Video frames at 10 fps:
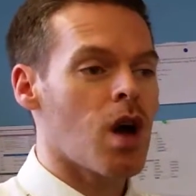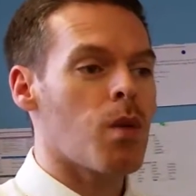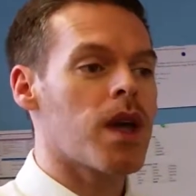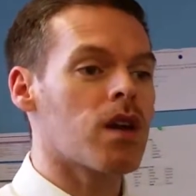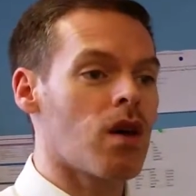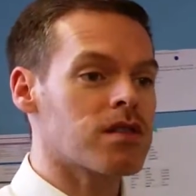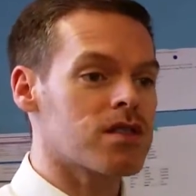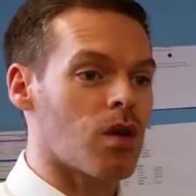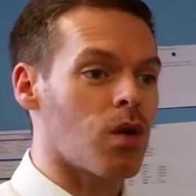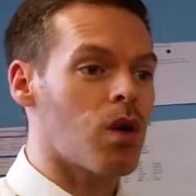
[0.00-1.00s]
we can
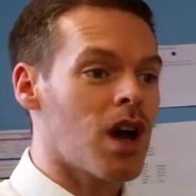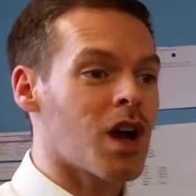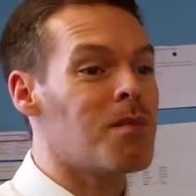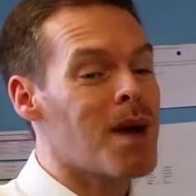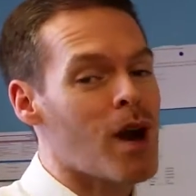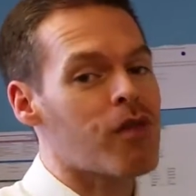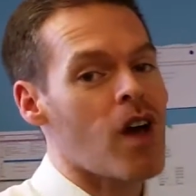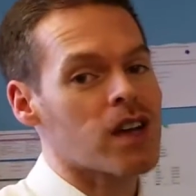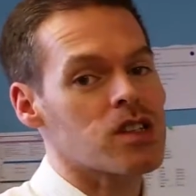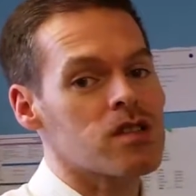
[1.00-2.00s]
also compare
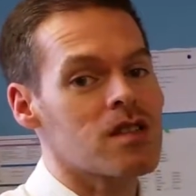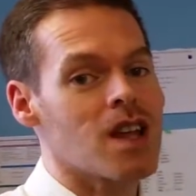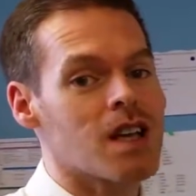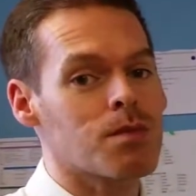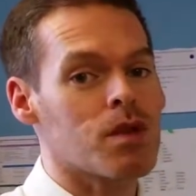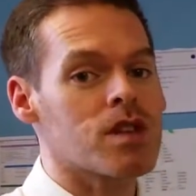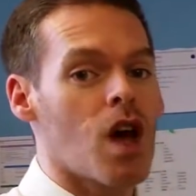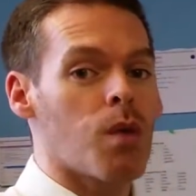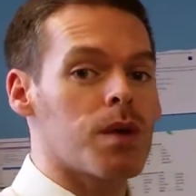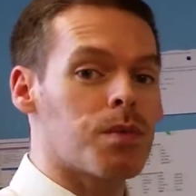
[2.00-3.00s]
fractions and decimals
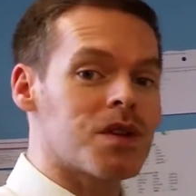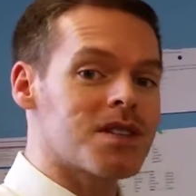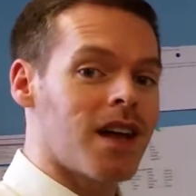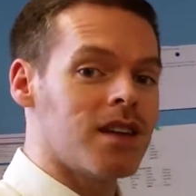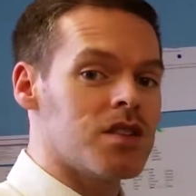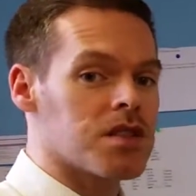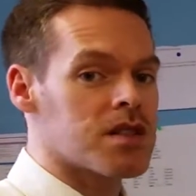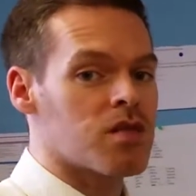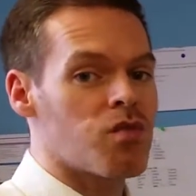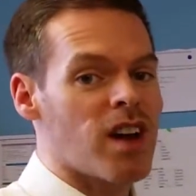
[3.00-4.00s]
with
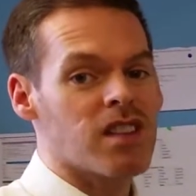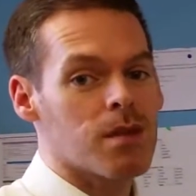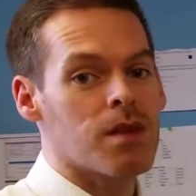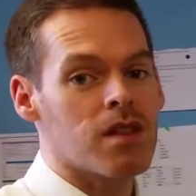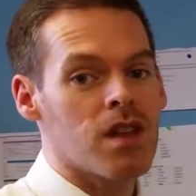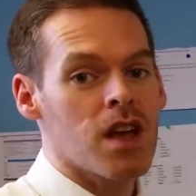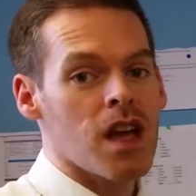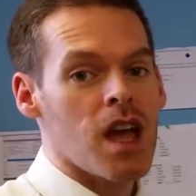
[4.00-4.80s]
percentages and write them in